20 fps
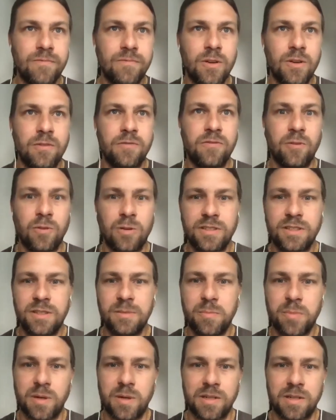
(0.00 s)
faulty
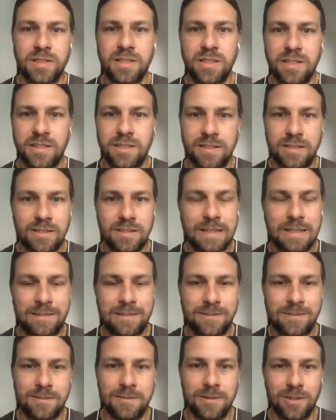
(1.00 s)
part here.
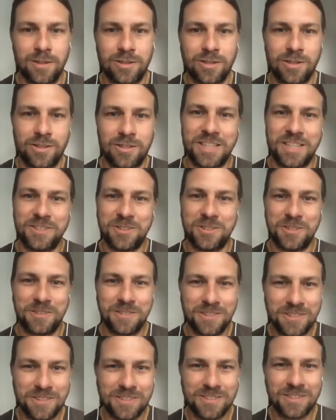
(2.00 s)
That's not
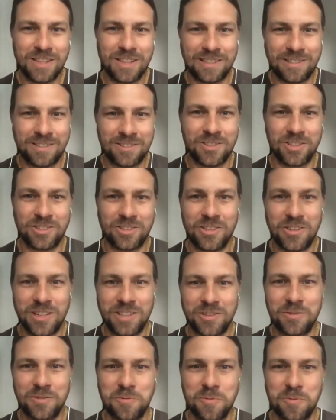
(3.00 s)
going
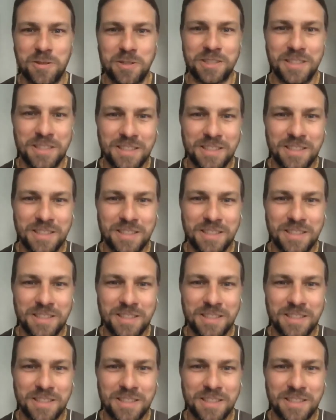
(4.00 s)
to work.